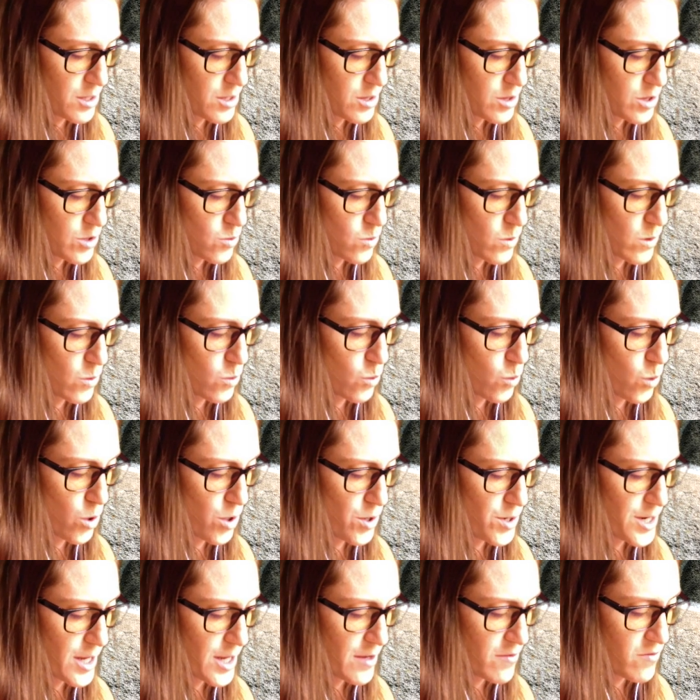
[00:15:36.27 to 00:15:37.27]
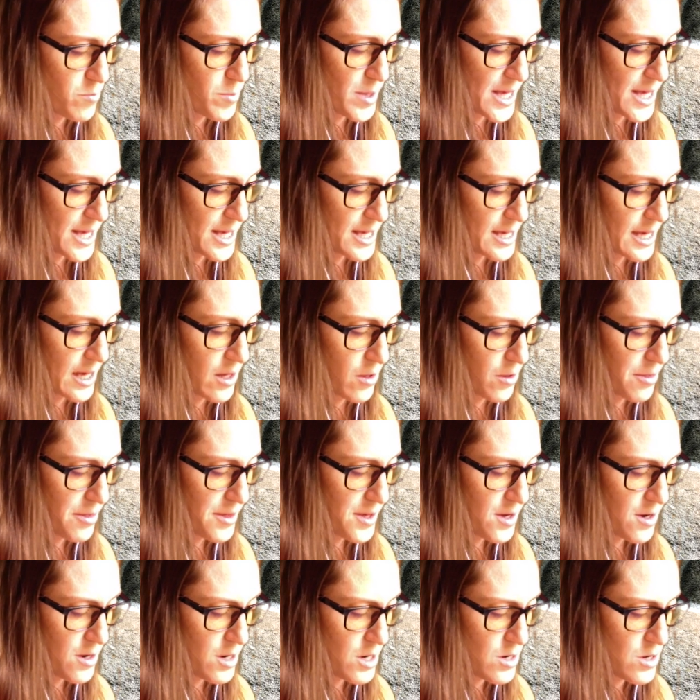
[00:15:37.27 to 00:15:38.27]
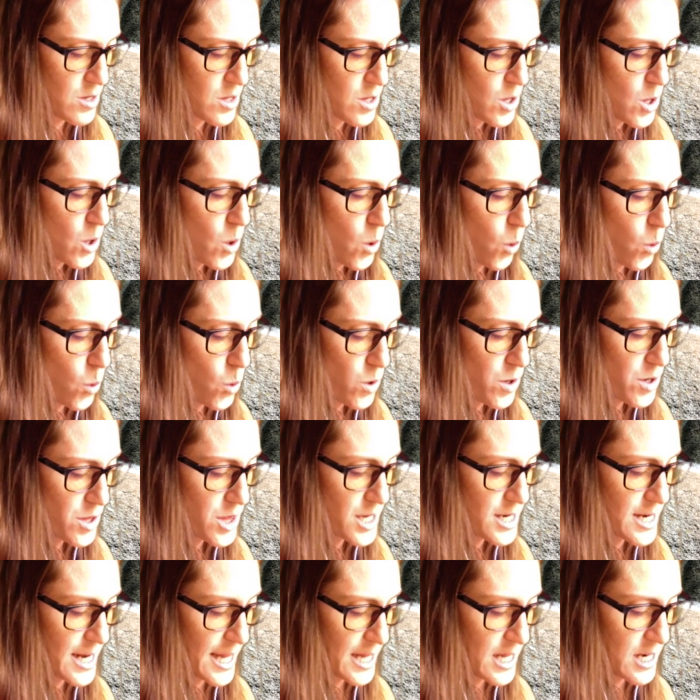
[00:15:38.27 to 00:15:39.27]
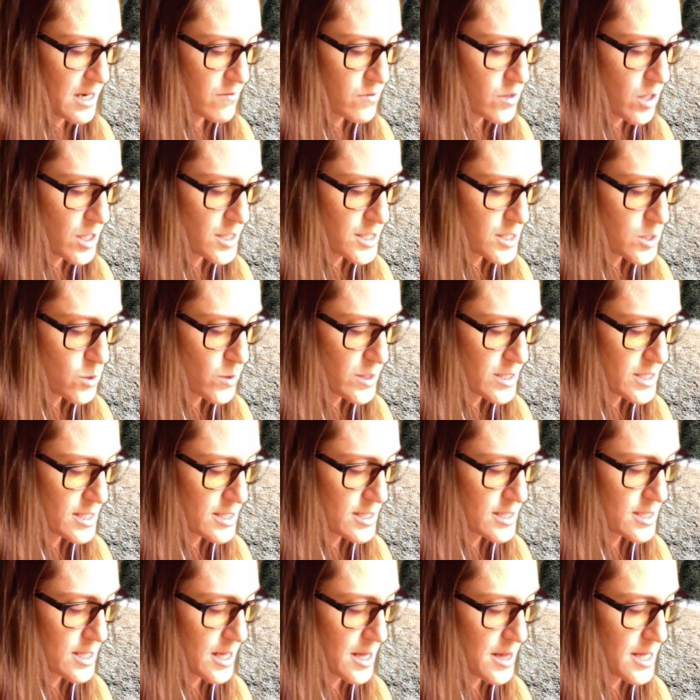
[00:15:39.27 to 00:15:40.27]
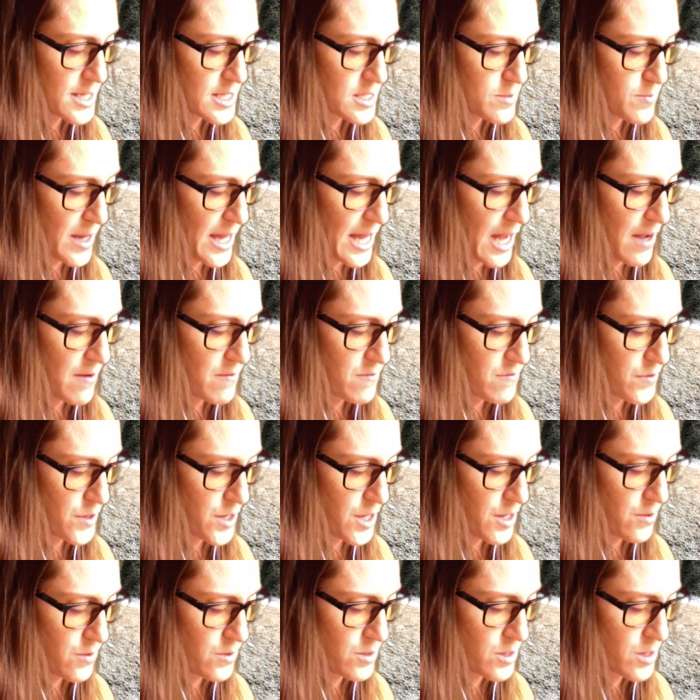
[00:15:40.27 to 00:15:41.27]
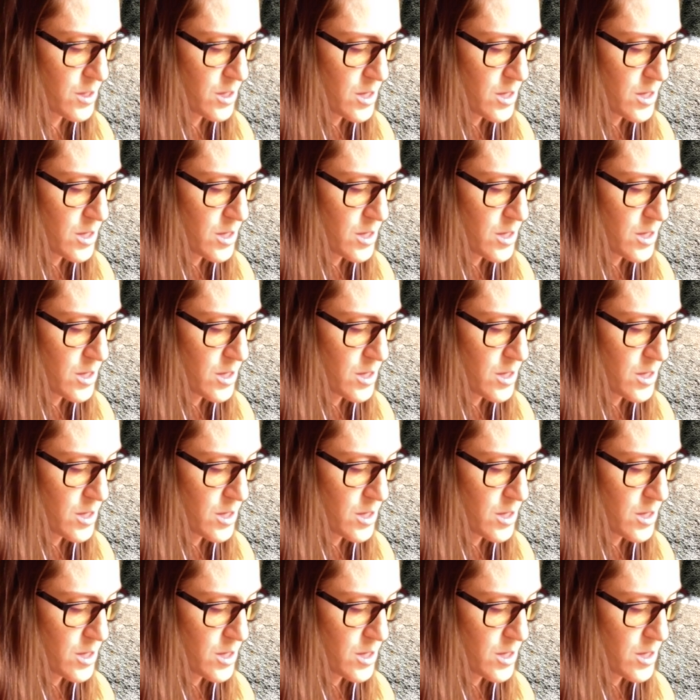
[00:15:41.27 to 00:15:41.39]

the reward of being healthier or the negative consequences that this may have for you.